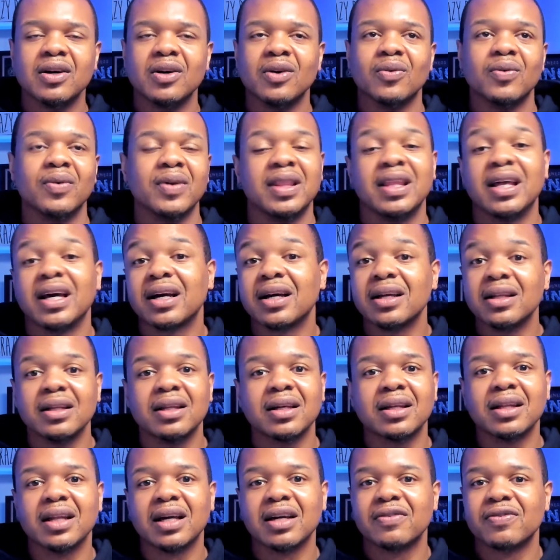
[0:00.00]
What that could
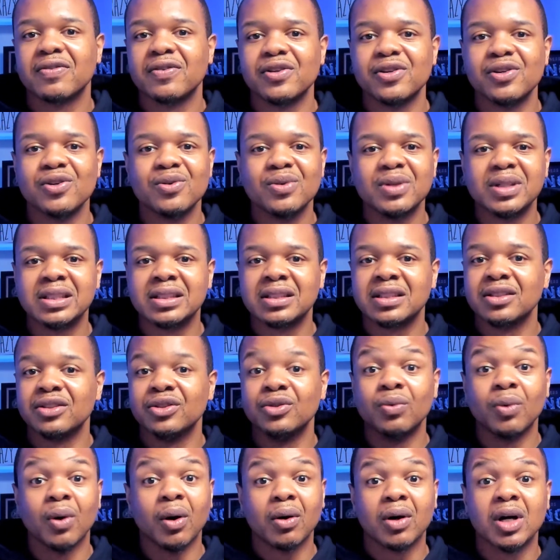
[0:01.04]
look like for you is you
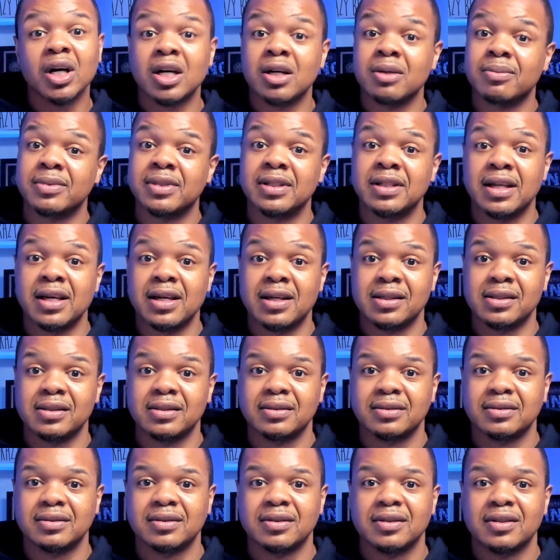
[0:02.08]
woke up today,
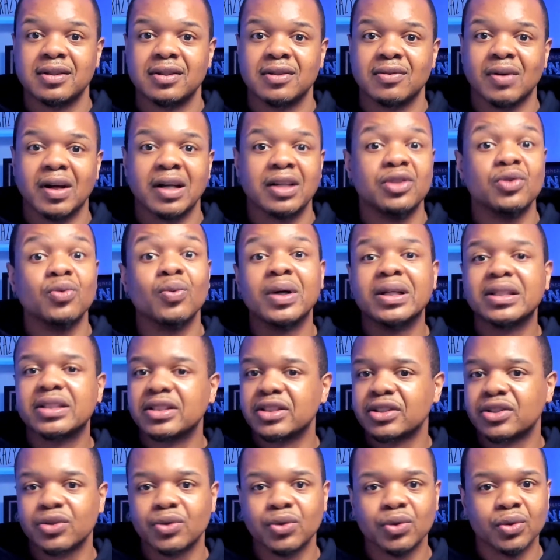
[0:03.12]
right? You went to
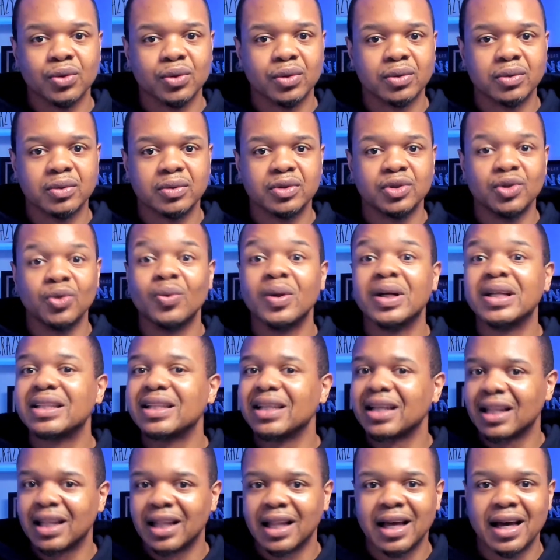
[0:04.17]
school, you went to
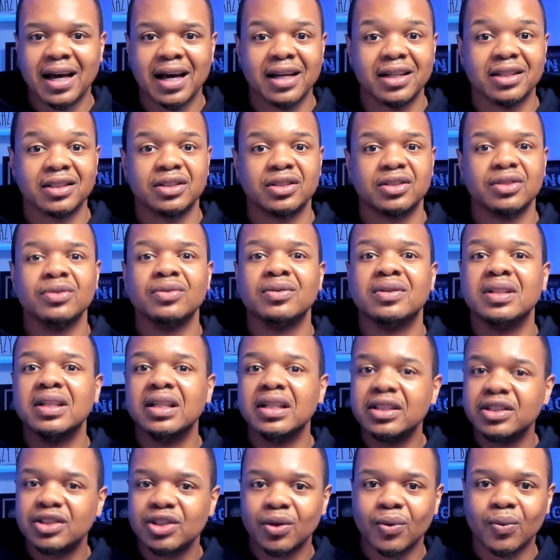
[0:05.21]
class, you
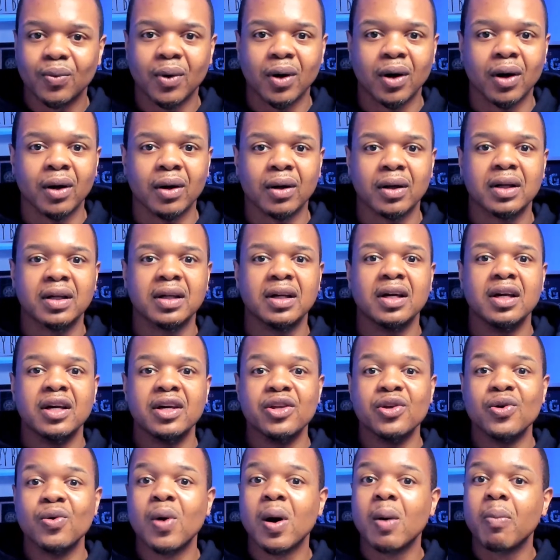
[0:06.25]
did your work,
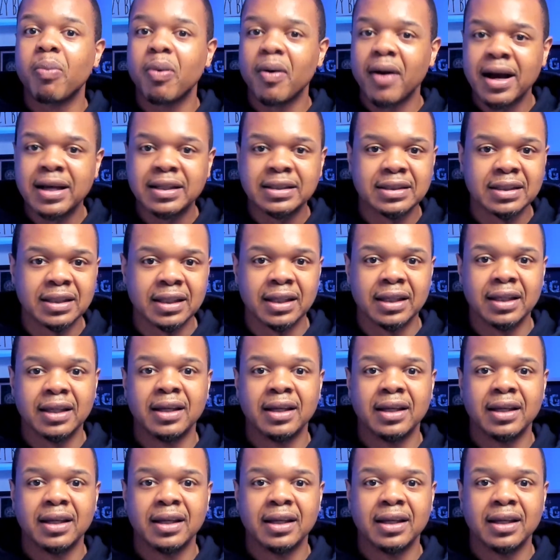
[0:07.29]
you were present,